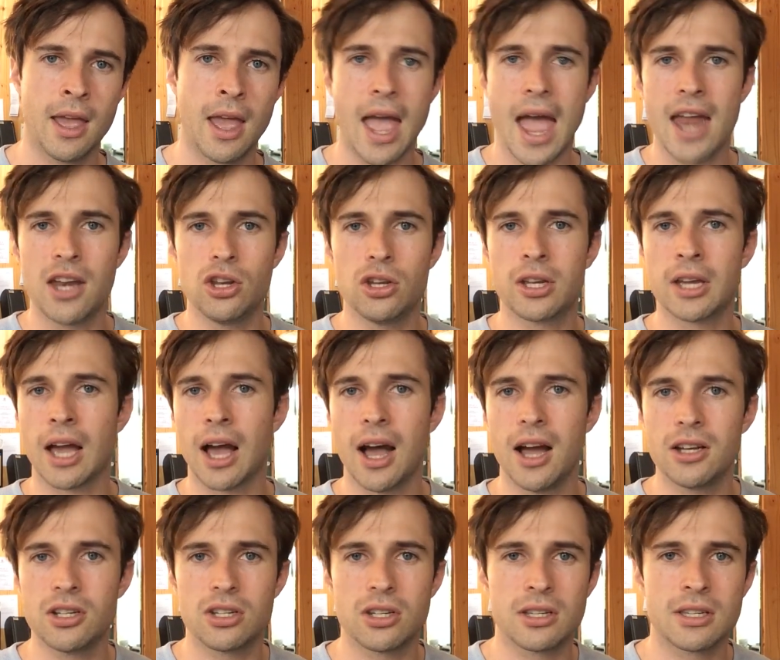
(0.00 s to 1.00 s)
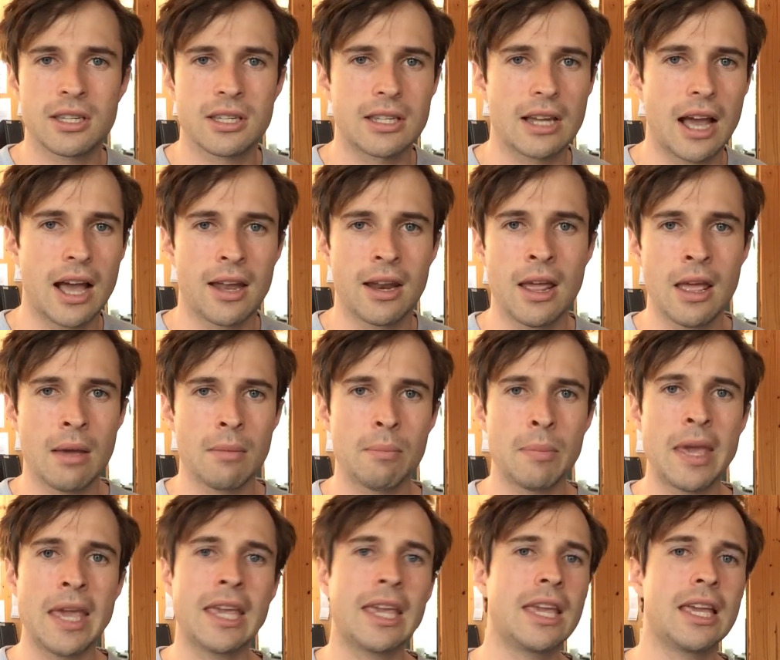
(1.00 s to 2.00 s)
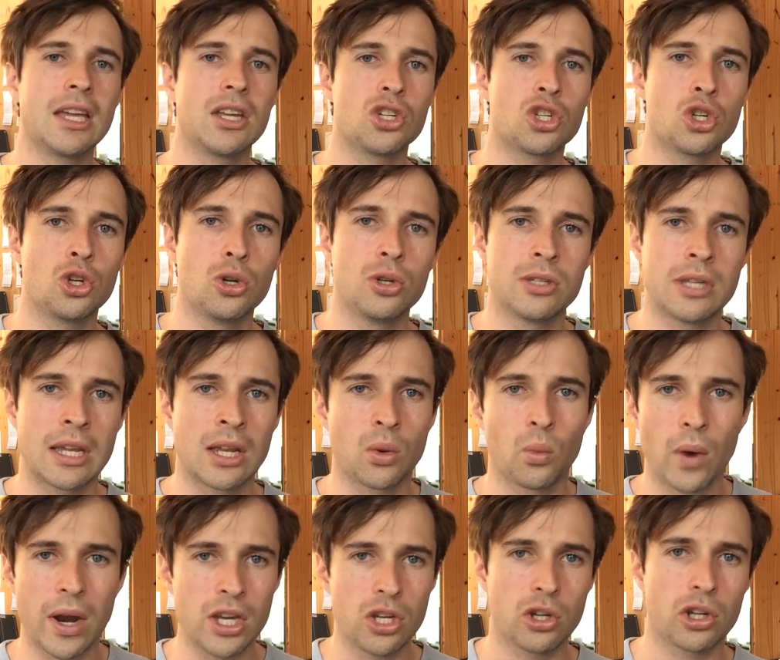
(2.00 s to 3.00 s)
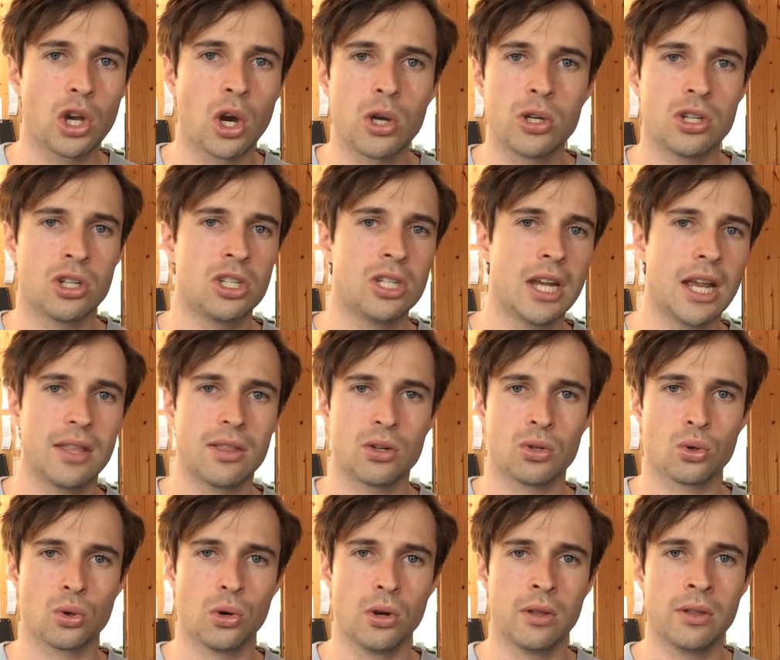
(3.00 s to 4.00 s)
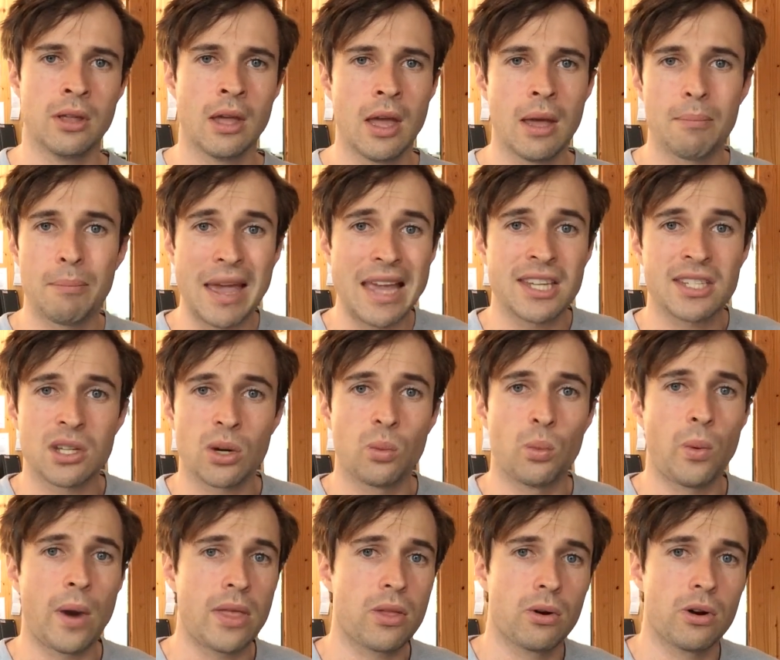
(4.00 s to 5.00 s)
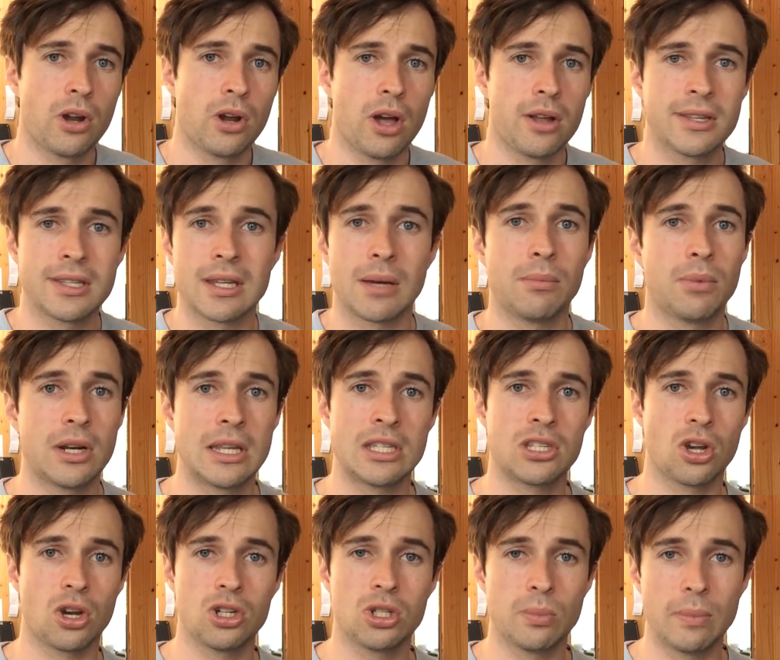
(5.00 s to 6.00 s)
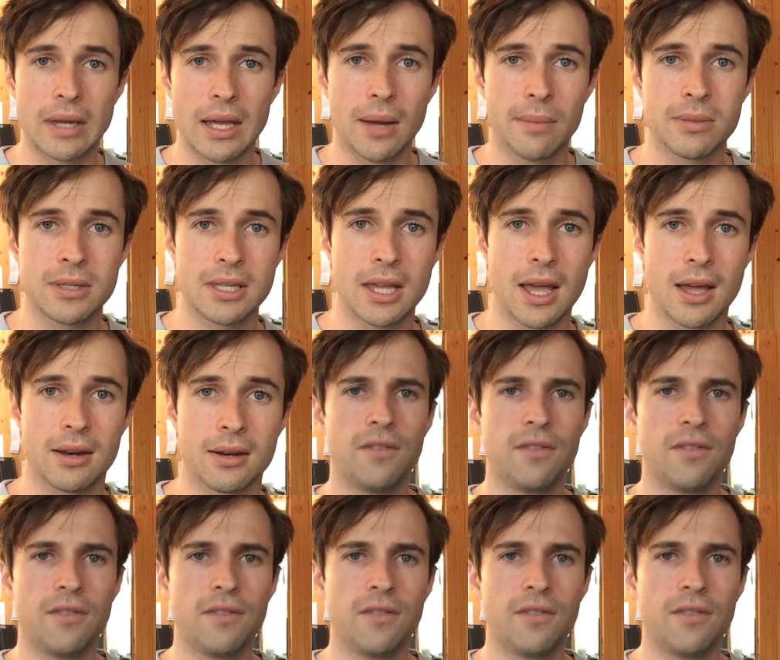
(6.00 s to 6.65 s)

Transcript: and you can't just start picking and choosing when you're going to share the truth based on whether or not somebody's going to be upset.